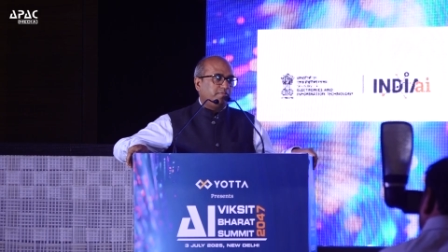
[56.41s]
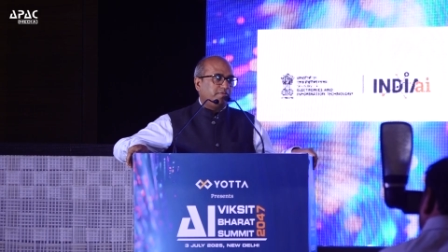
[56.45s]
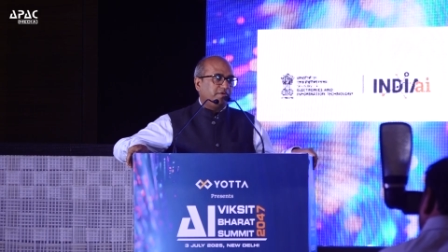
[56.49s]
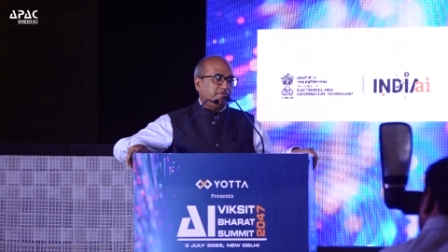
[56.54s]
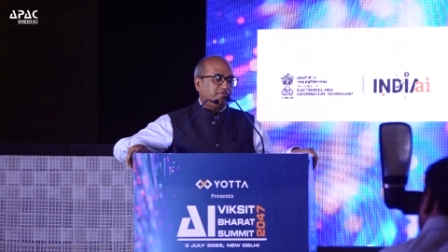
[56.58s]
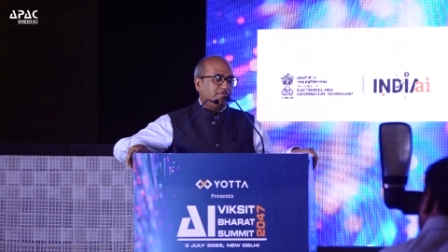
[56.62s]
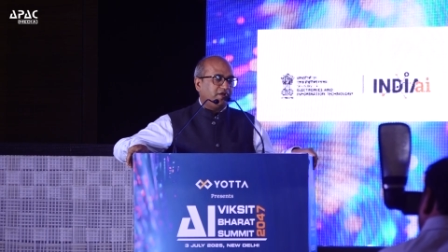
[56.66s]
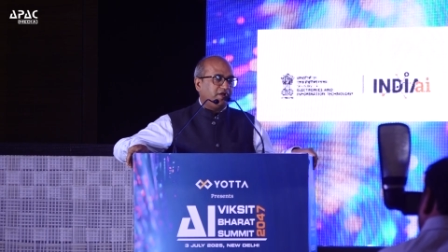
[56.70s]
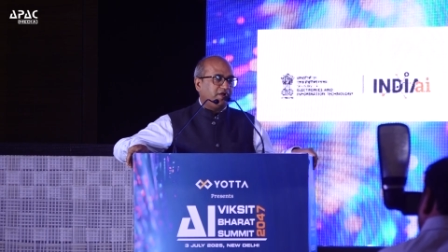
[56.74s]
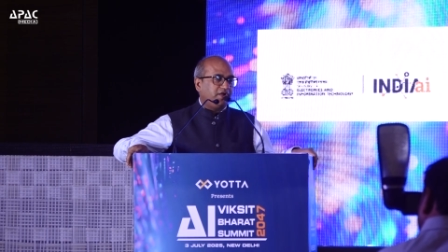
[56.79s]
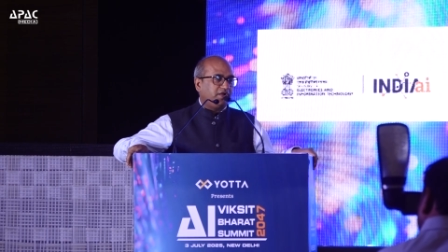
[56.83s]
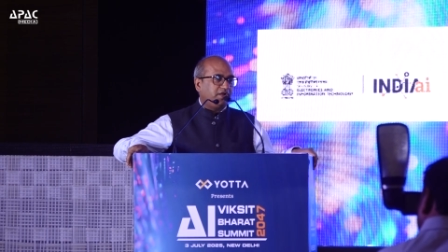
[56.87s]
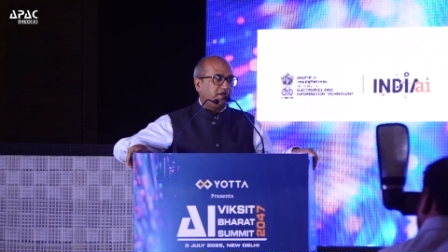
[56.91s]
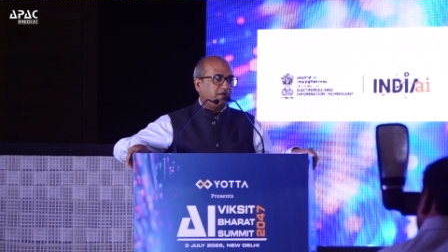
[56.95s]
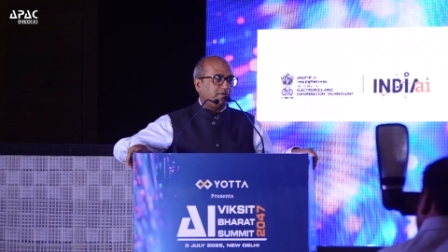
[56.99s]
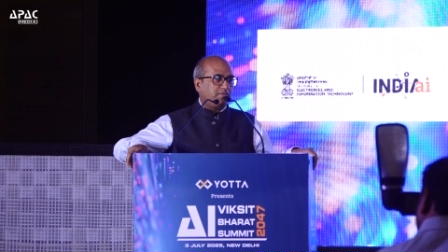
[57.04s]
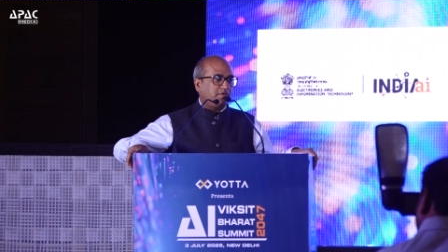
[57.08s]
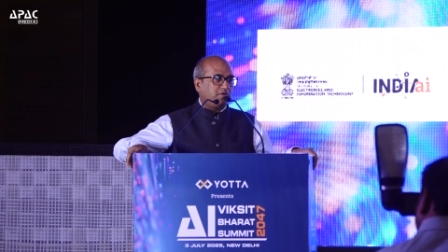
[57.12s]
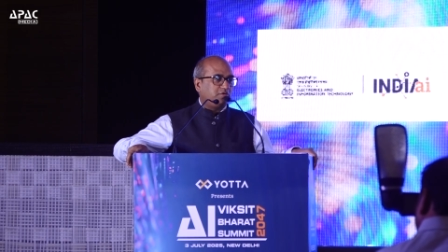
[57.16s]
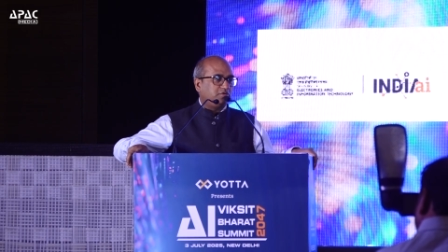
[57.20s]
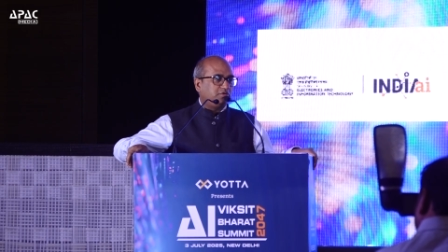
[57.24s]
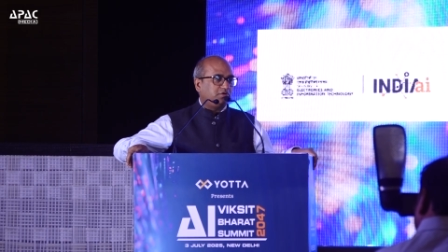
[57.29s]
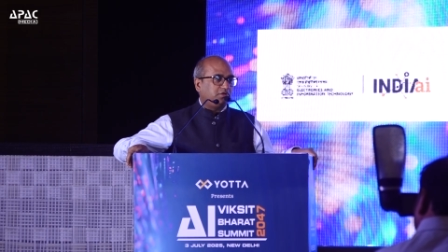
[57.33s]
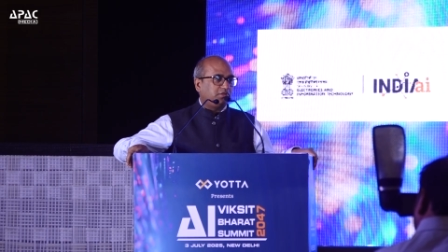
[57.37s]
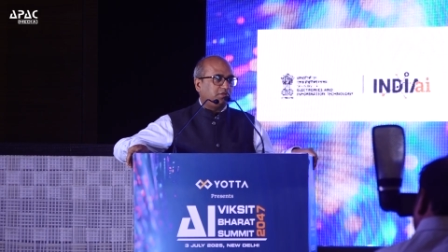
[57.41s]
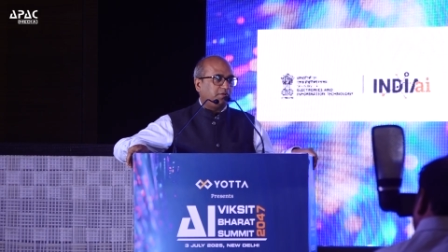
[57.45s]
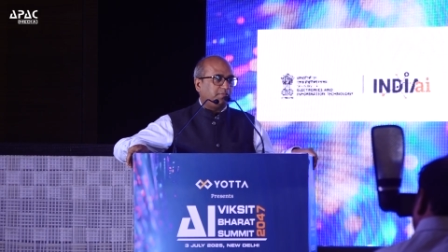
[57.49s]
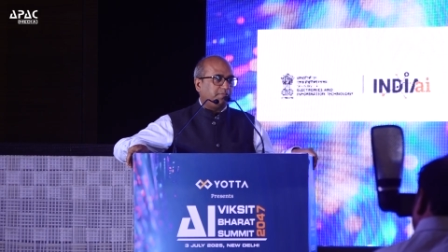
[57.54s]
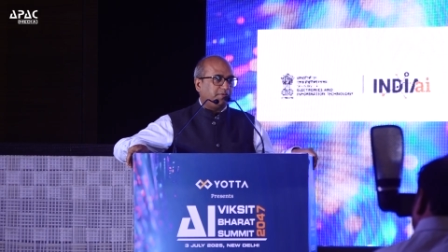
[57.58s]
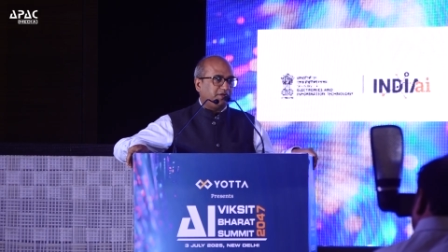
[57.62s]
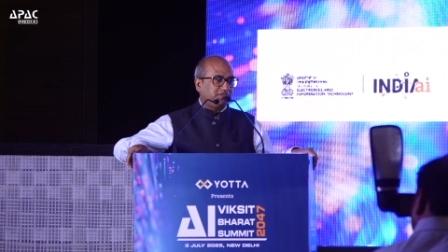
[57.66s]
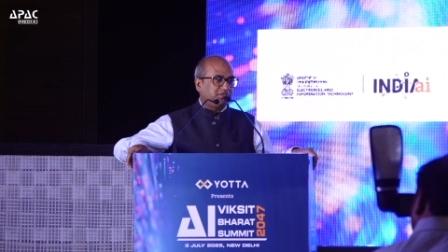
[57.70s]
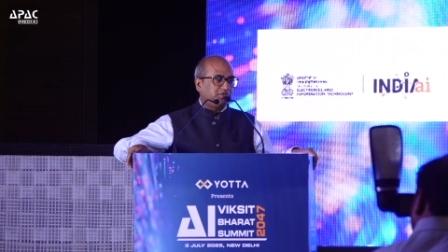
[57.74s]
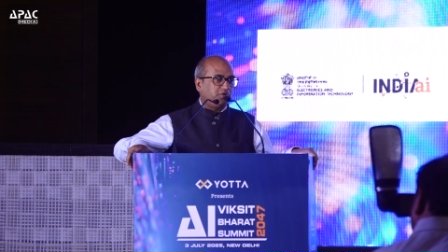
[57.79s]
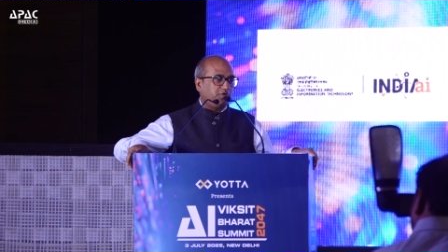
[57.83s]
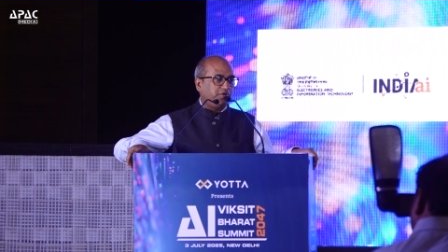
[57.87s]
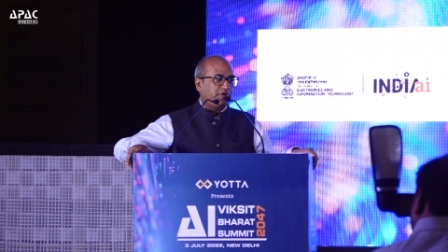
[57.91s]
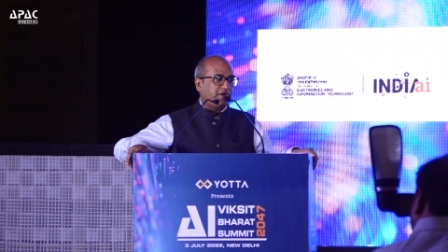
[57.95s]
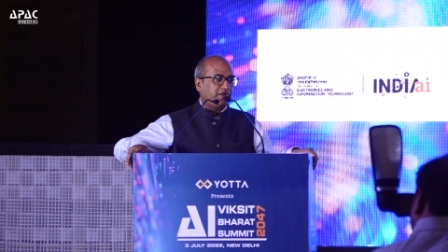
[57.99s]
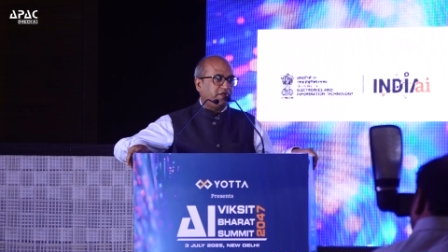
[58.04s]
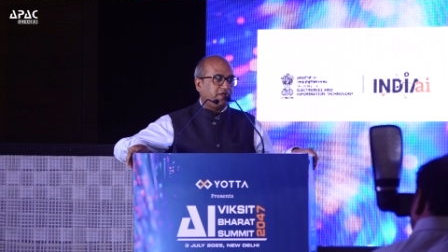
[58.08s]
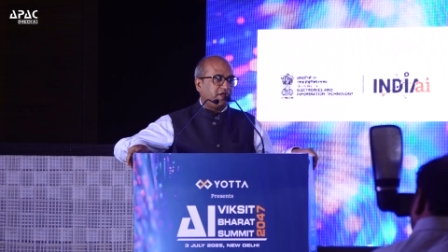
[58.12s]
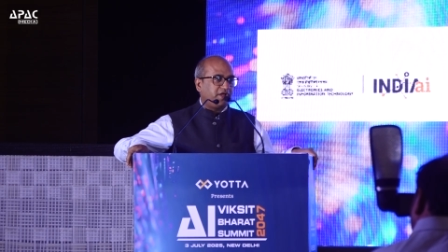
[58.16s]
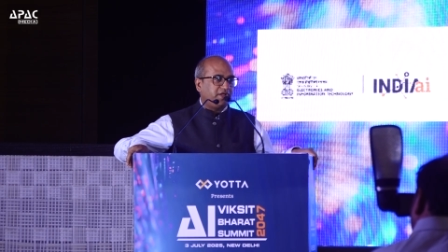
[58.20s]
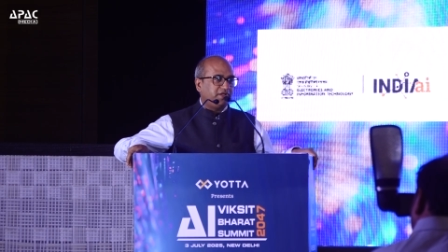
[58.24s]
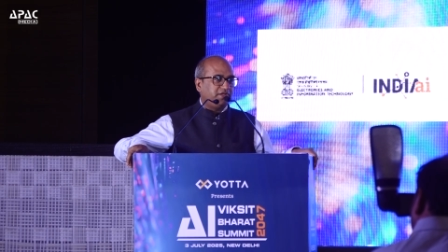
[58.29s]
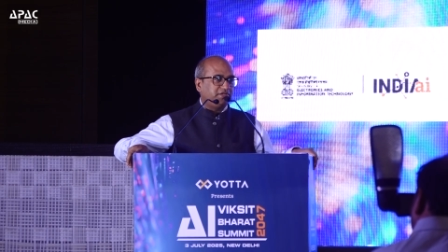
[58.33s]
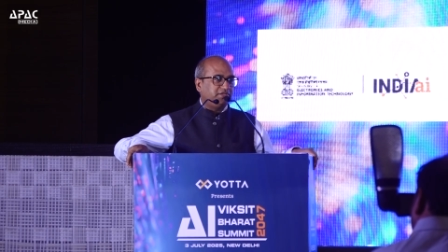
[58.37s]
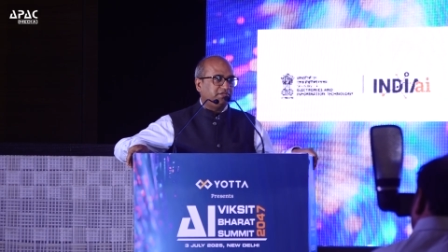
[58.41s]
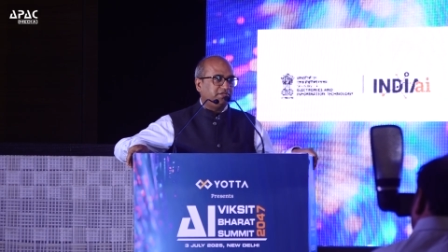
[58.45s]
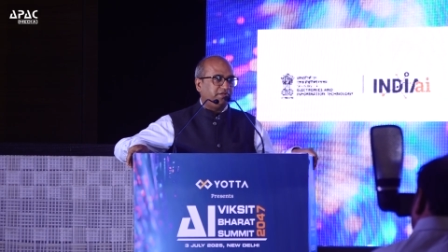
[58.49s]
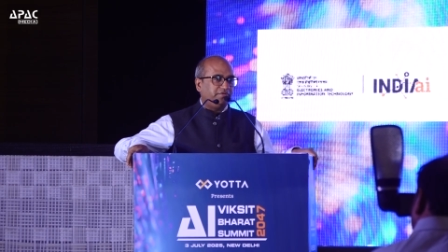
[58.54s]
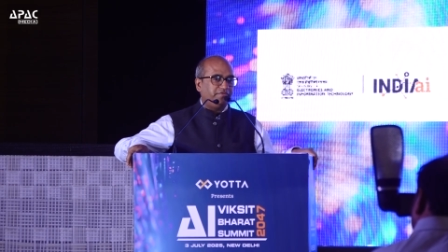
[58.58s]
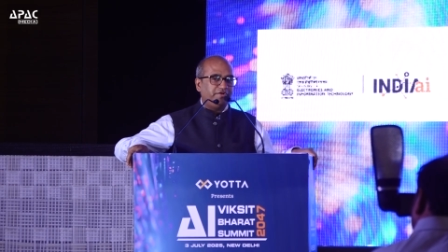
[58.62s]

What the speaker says: prevalent about the buzz on AI is